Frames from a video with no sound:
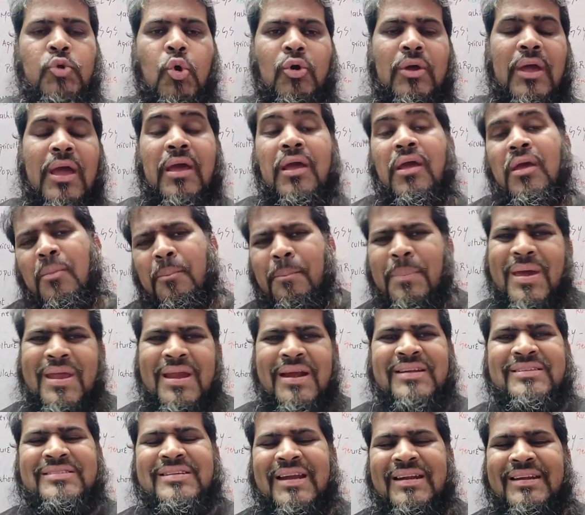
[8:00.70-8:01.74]
Okay,
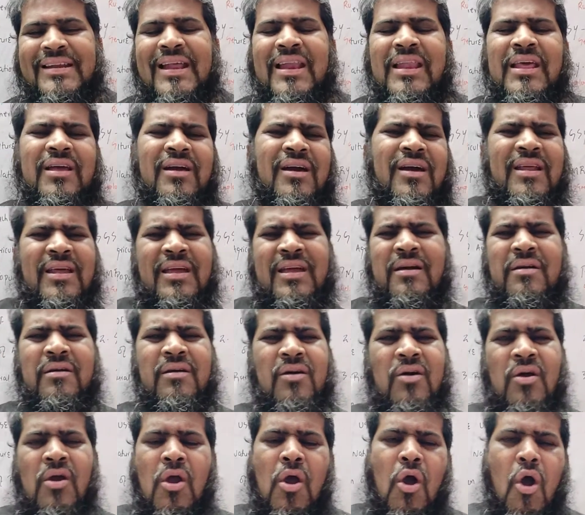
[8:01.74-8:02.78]
parents are telling
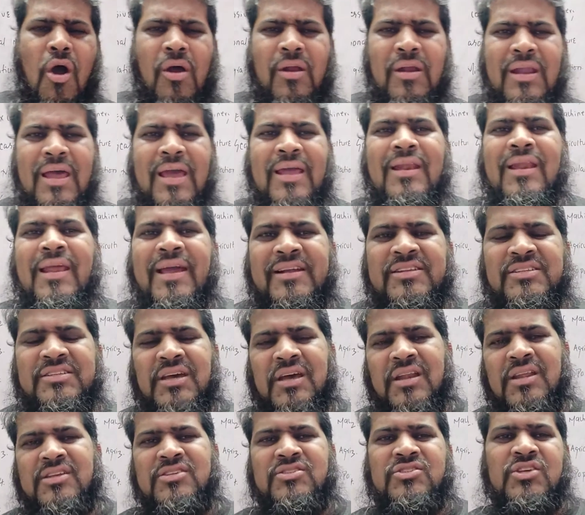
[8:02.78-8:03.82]
online
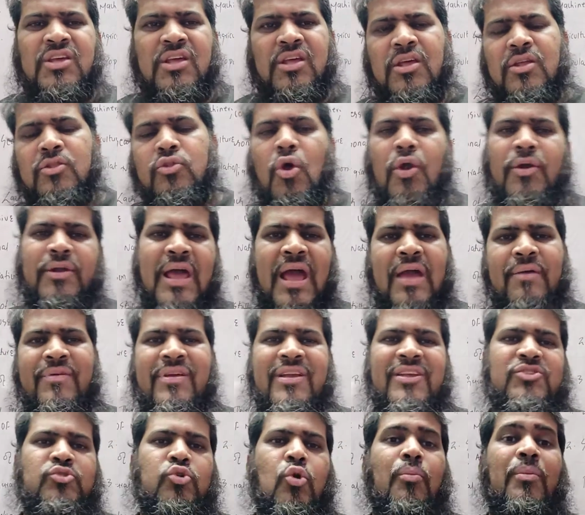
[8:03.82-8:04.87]
lecture is not
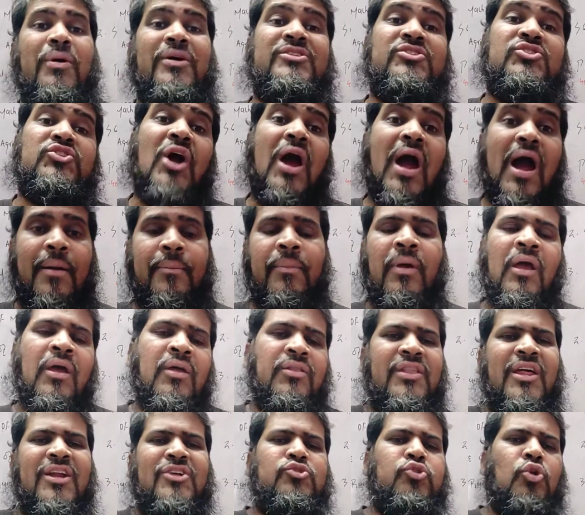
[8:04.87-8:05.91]
having so much charm.
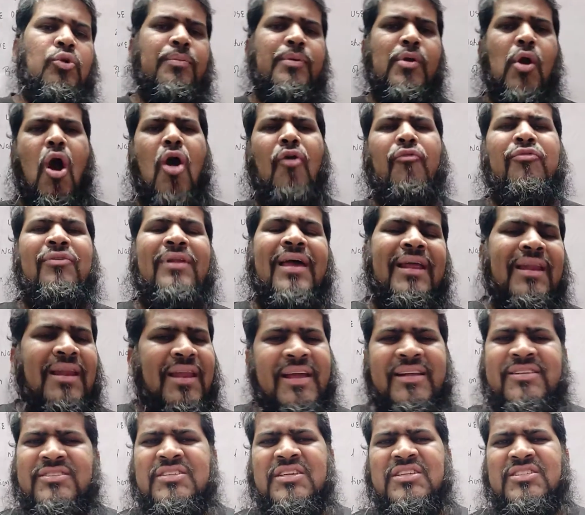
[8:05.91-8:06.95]
There should be offline
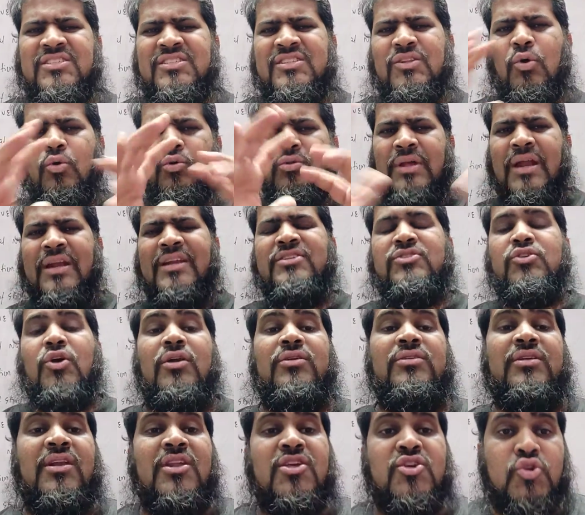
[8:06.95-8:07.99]
lectures. No, that is
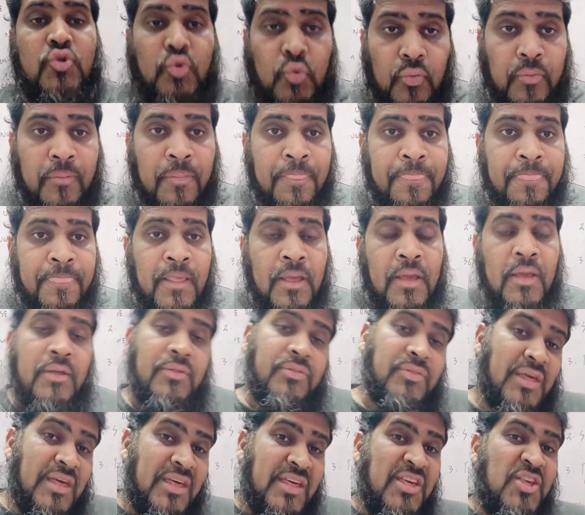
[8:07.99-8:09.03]
not the issue.
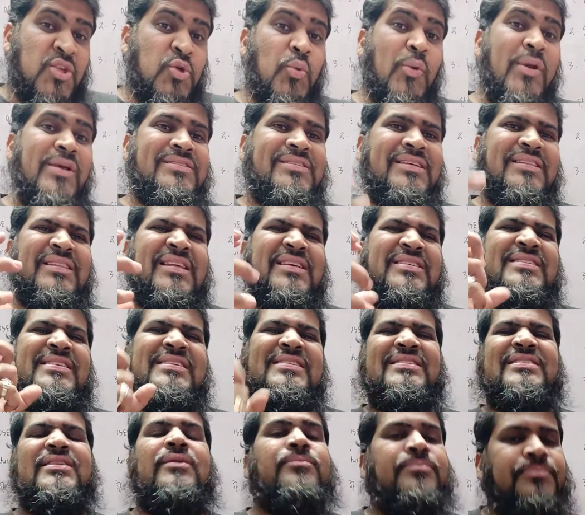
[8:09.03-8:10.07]
The issue is in the
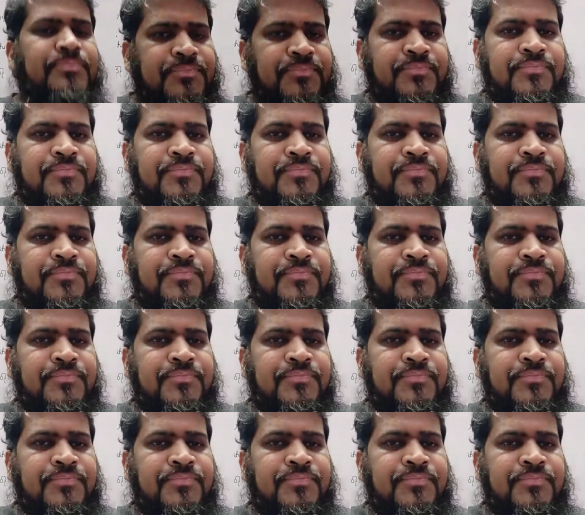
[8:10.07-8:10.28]
system,